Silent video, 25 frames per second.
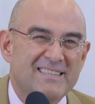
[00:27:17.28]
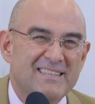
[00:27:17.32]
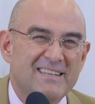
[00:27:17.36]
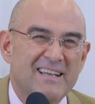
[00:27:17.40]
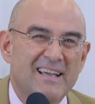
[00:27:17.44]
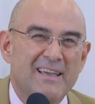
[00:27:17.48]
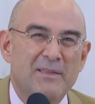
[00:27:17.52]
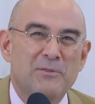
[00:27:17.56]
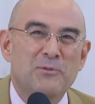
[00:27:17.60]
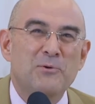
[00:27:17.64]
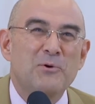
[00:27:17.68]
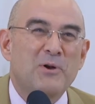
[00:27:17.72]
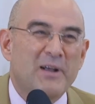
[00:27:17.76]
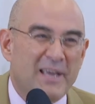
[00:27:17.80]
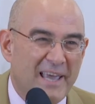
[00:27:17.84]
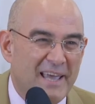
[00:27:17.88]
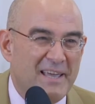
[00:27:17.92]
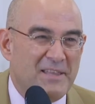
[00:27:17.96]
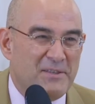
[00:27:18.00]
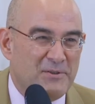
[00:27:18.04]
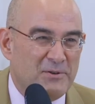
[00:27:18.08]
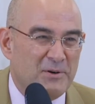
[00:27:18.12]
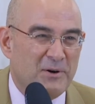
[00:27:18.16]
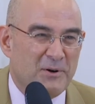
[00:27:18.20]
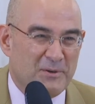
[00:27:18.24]

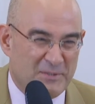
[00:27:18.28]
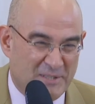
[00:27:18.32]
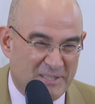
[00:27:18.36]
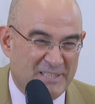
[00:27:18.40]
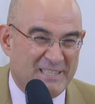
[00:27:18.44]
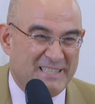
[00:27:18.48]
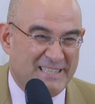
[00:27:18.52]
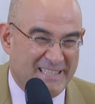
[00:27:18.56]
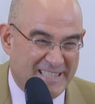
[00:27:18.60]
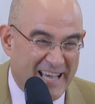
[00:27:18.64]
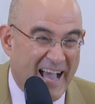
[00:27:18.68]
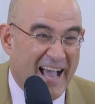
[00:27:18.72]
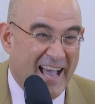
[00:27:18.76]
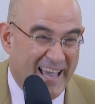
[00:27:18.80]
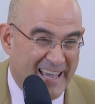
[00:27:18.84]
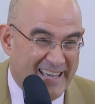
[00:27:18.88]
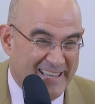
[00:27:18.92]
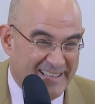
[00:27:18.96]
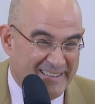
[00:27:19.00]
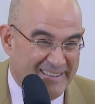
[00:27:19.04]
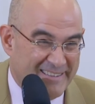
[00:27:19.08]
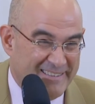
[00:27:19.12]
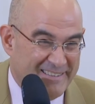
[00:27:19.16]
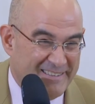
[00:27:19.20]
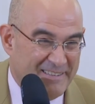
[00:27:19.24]
educate your
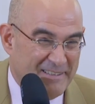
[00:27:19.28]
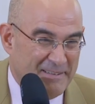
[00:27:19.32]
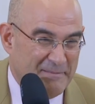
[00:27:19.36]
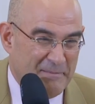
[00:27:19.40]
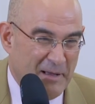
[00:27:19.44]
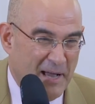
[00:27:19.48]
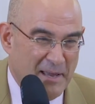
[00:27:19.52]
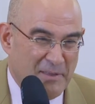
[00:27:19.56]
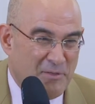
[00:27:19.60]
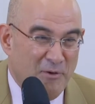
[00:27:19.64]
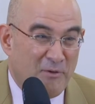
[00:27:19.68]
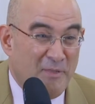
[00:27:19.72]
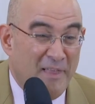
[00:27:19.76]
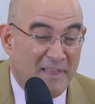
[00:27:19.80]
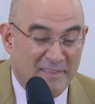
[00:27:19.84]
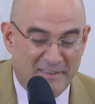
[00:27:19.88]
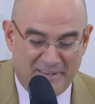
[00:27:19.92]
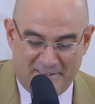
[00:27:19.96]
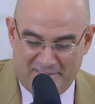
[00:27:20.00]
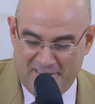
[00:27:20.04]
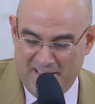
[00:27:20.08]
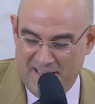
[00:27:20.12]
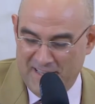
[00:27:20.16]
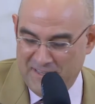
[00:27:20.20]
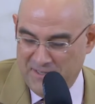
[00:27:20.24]
child? I don't
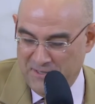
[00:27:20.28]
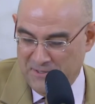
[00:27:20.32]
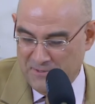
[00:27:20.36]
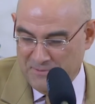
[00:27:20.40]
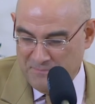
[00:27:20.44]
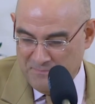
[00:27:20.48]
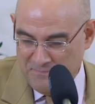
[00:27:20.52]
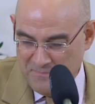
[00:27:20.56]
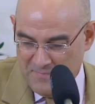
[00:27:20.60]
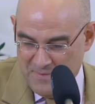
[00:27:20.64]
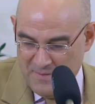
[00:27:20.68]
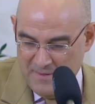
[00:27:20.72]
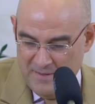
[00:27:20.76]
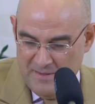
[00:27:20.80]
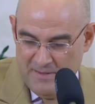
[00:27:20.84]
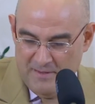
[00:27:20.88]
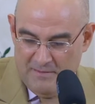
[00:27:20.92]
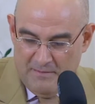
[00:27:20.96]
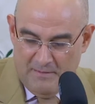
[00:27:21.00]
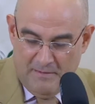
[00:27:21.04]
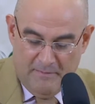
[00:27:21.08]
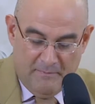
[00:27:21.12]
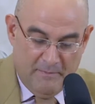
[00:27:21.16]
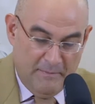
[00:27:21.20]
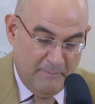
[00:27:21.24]
understand you.
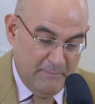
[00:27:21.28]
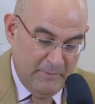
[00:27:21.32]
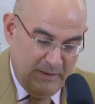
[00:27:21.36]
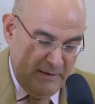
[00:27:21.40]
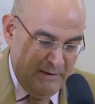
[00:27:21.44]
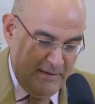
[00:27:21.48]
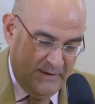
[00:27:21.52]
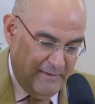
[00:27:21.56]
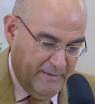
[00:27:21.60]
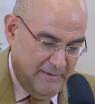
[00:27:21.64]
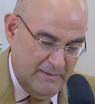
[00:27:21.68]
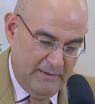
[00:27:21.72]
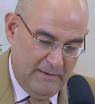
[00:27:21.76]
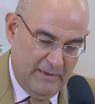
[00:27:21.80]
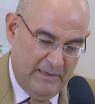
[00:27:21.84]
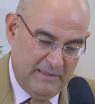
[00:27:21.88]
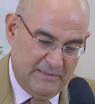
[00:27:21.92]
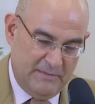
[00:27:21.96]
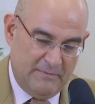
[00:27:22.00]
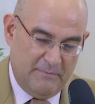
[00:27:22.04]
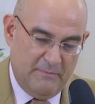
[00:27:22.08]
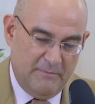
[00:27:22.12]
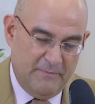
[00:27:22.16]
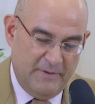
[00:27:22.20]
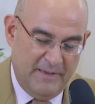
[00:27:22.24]

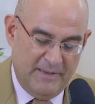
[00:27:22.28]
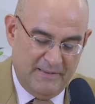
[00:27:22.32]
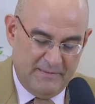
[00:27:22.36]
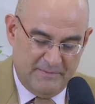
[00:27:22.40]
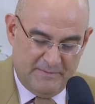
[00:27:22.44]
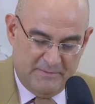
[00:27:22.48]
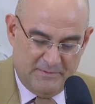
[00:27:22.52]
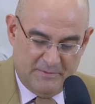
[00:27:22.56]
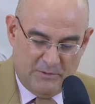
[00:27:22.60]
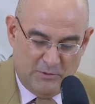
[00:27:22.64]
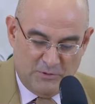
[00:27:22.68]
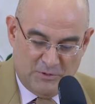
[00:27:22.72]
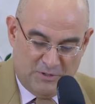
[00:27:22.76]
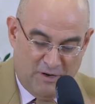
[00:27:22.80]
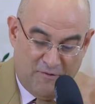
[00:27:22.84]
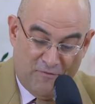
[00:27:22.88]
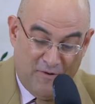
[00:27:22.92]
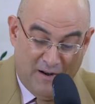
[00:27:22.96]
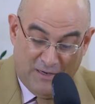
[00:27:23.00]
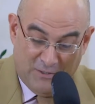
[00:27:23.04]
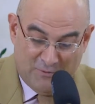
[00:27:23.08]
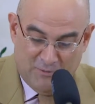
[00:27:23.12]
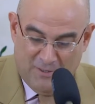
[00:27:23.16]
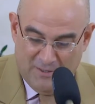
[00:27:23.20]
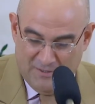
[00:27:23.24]
It's
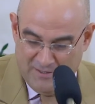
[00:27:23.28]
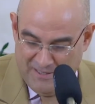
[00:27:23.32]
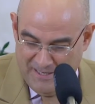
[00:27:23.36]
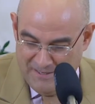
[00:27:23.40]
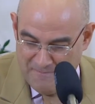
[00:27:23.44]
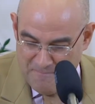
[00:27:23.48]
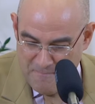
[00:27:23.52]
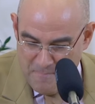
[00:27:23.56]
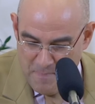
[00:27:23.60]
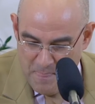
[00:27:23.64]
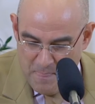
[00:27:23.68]
contrafactual, okay?